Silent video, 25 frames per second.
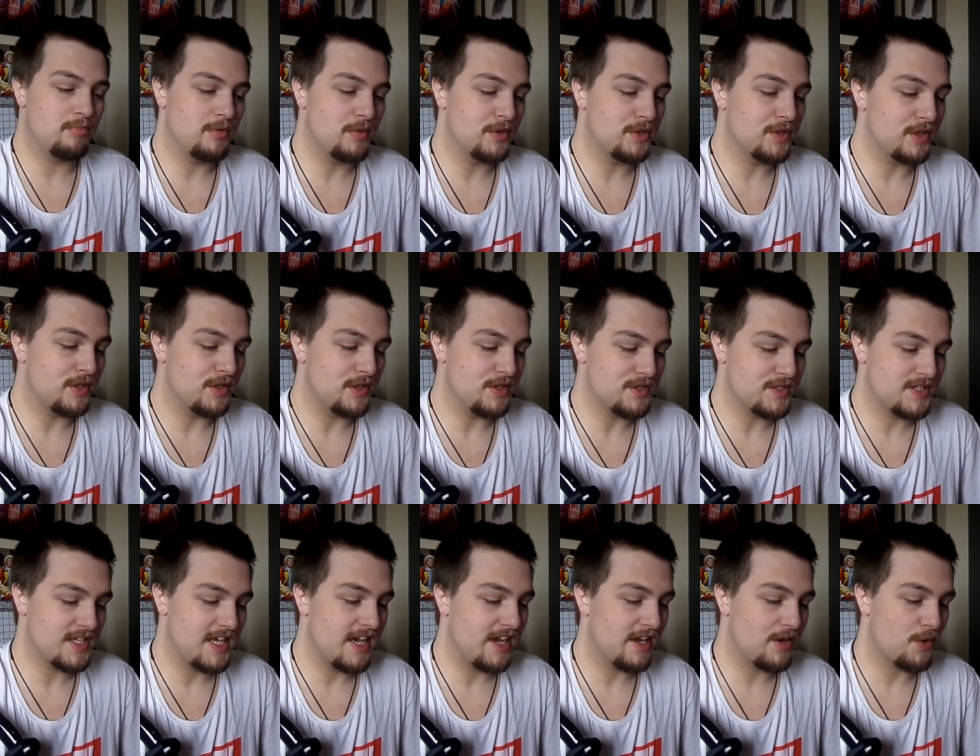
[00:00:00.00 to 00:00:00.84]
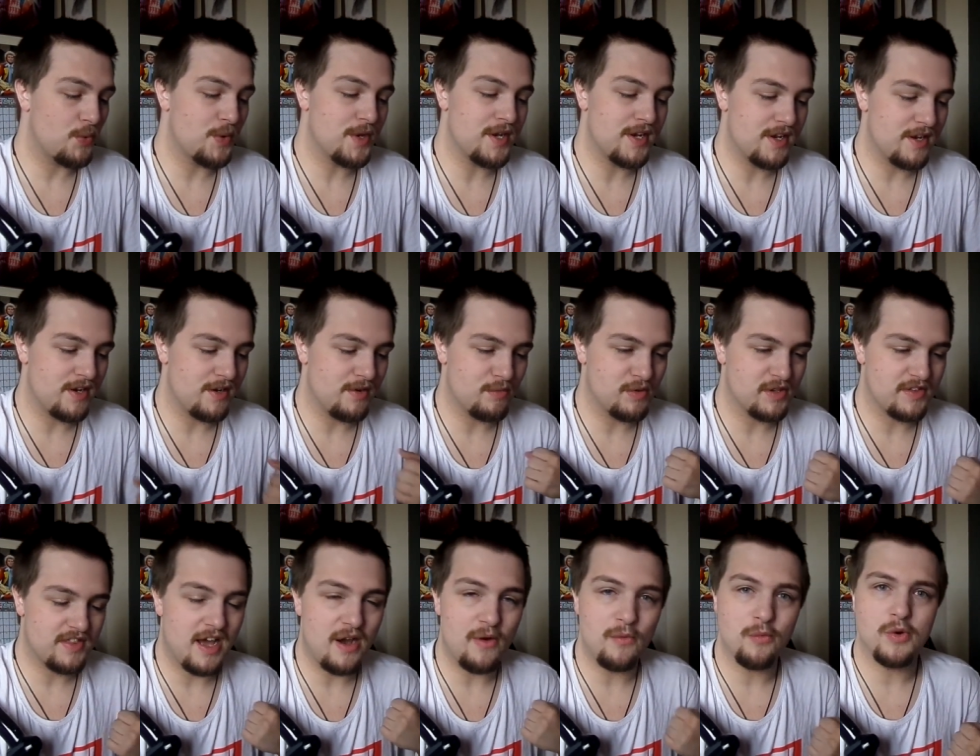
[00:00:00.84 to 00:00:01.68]
because uh, Quentin,
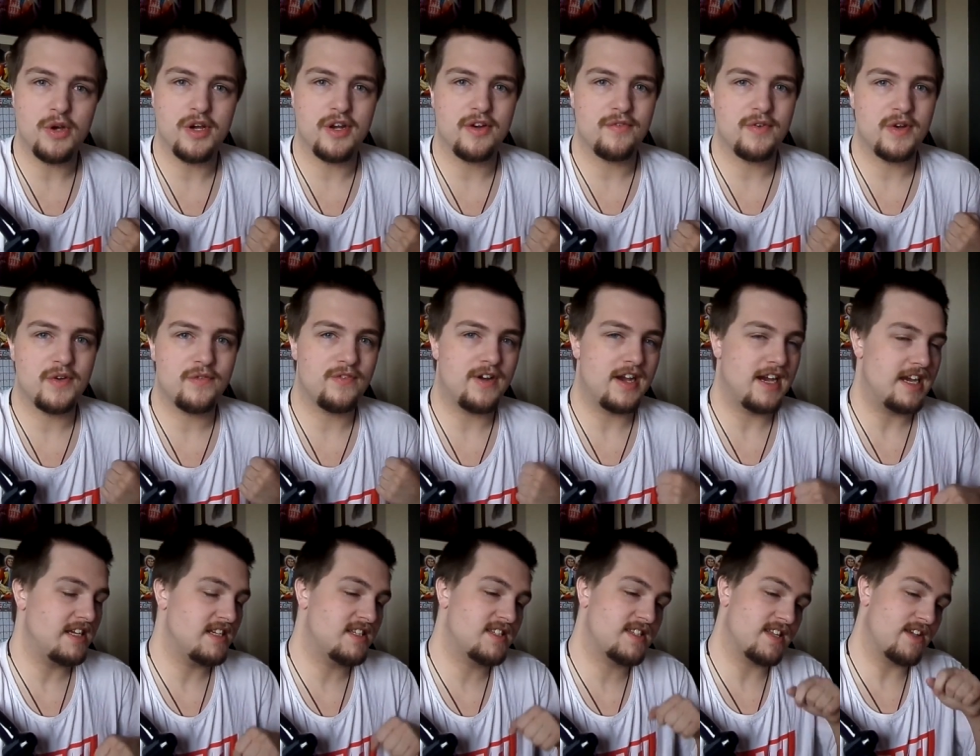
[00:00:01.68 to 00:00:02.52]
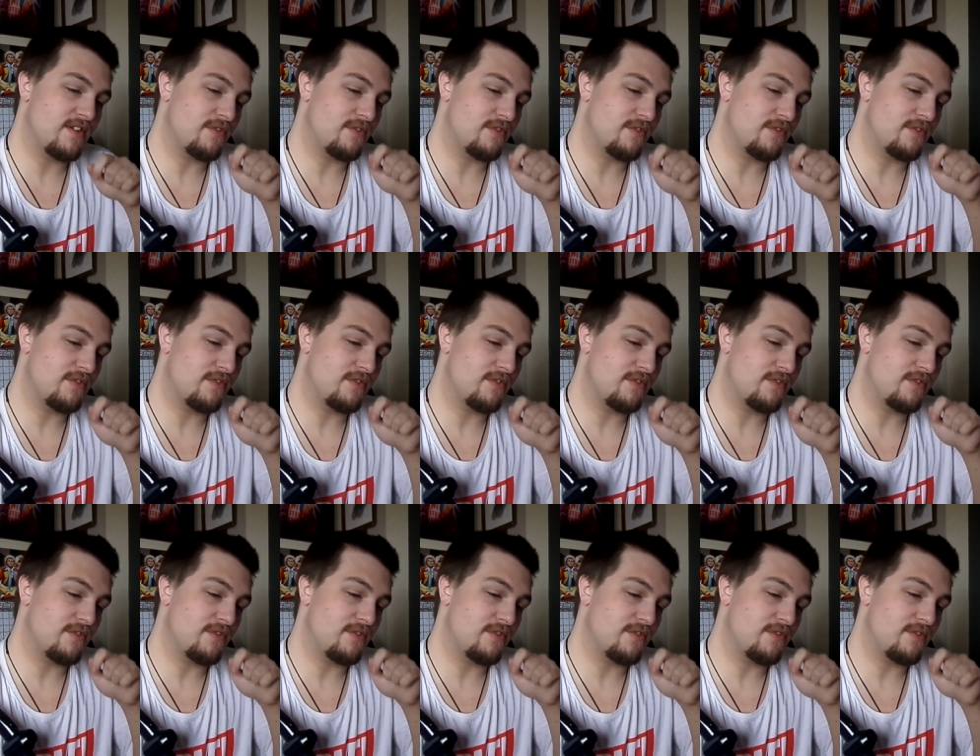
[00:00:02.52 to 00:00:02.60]
with that word of advice,